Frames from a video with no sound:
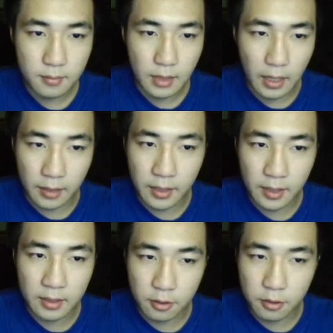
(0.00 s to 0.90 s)
And
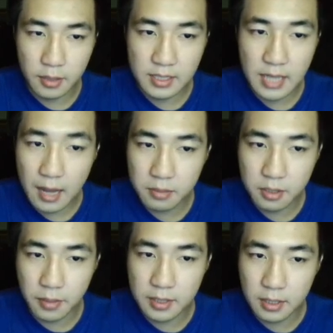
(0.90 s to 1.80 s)
then he also has arms
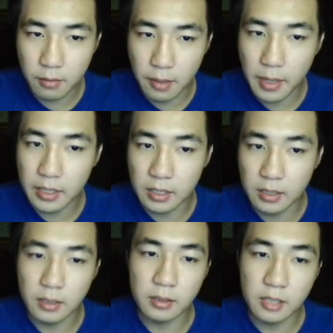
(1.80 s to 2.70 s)
eraser, whereby
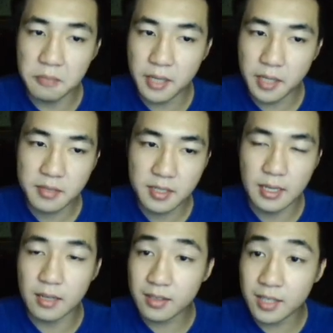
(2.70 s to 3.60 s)
he debuffs
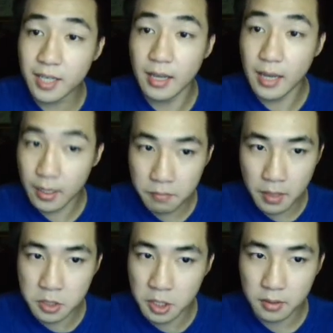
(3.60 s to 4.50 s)
attack and
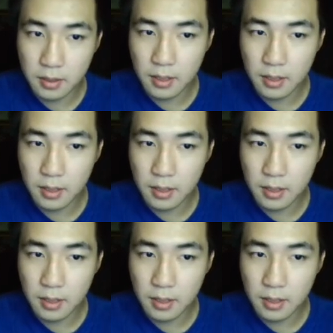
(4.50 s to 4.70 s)
magic.